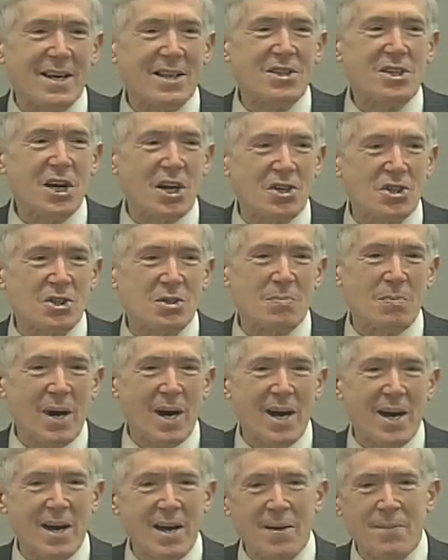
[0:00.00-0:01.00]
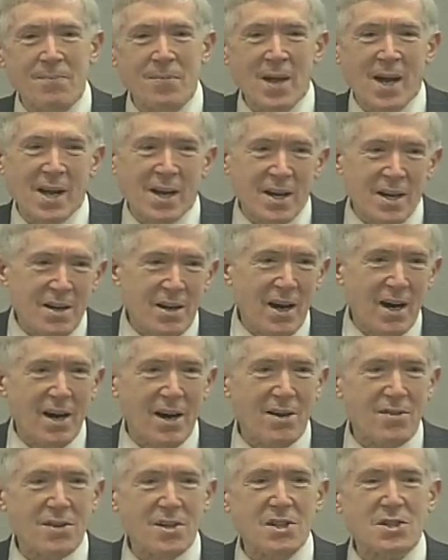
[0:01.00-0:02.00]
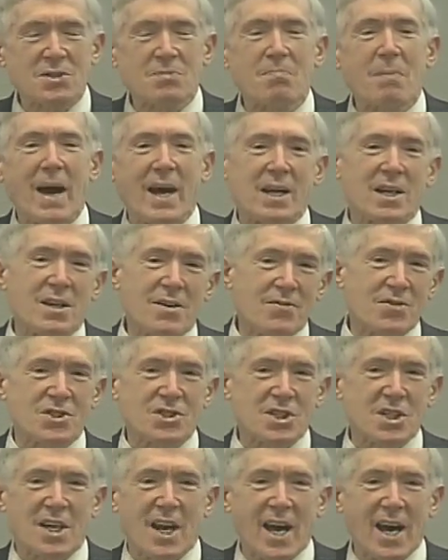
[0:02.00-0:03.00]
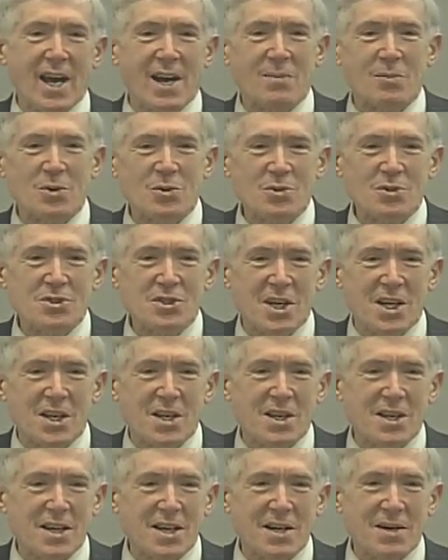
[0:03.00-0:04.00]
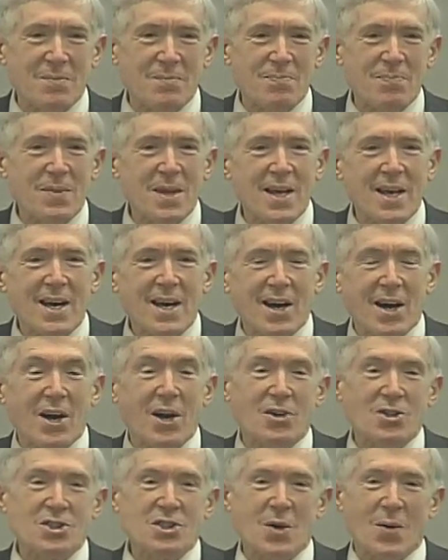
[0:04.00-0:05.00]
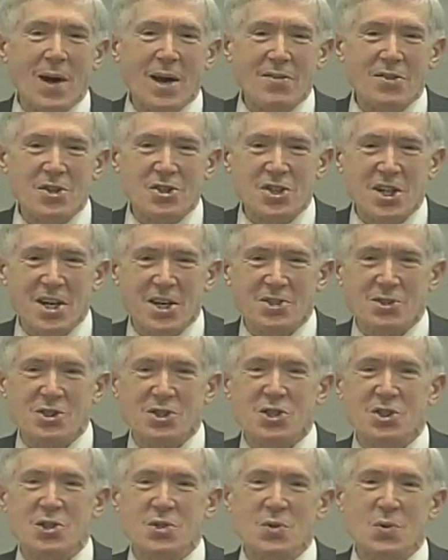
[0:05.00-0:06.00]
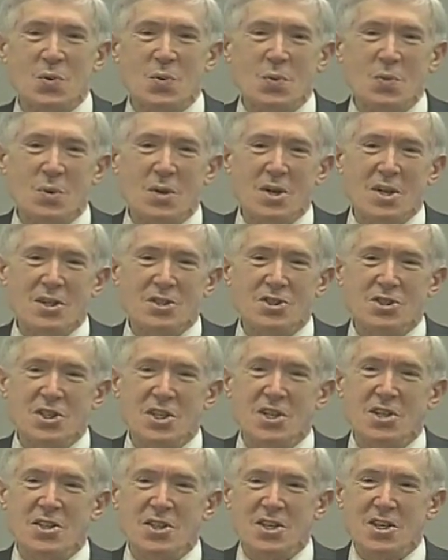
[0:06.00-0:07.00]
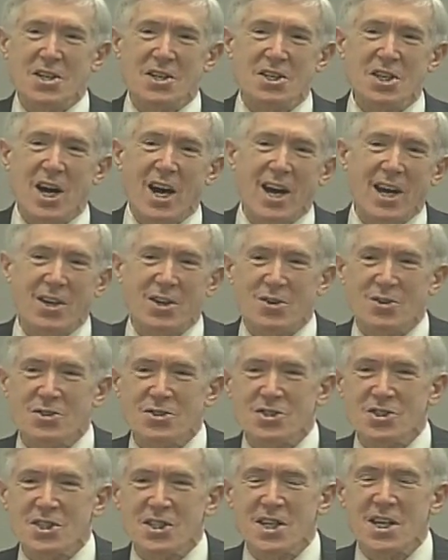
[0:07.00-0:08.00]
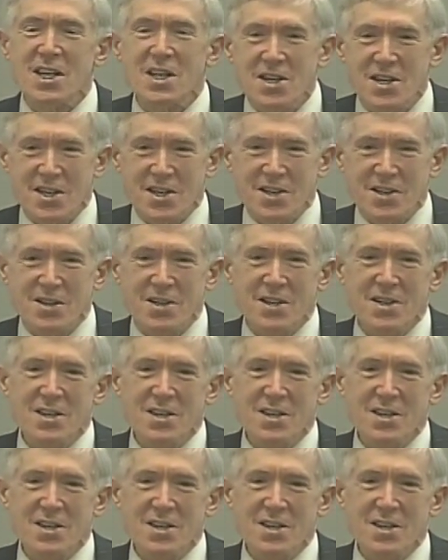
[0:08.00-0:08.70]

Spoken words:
touched by these magnificent animals, and I also had the chance to see the tigers in India